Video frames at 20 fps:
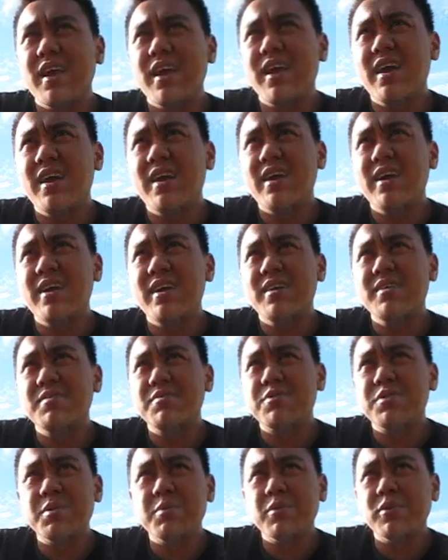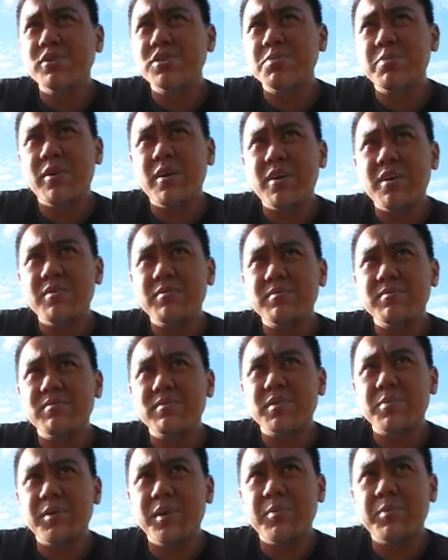and for the most part,
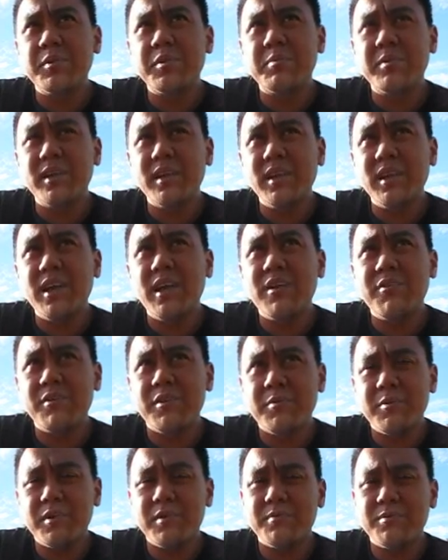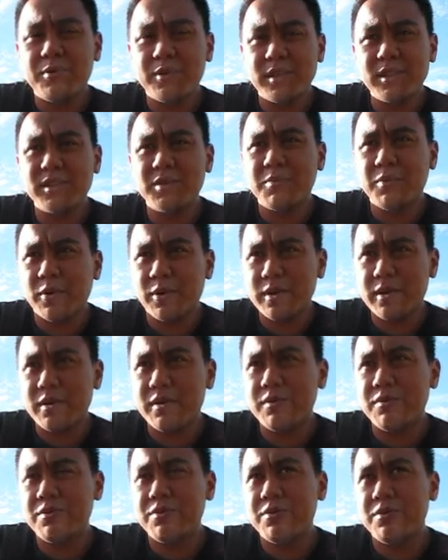the people in my life have been pretty
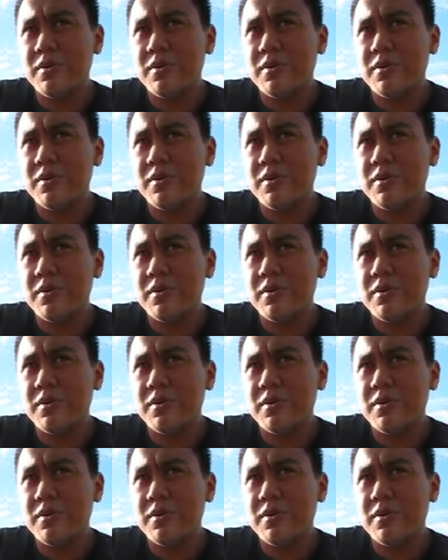supportive.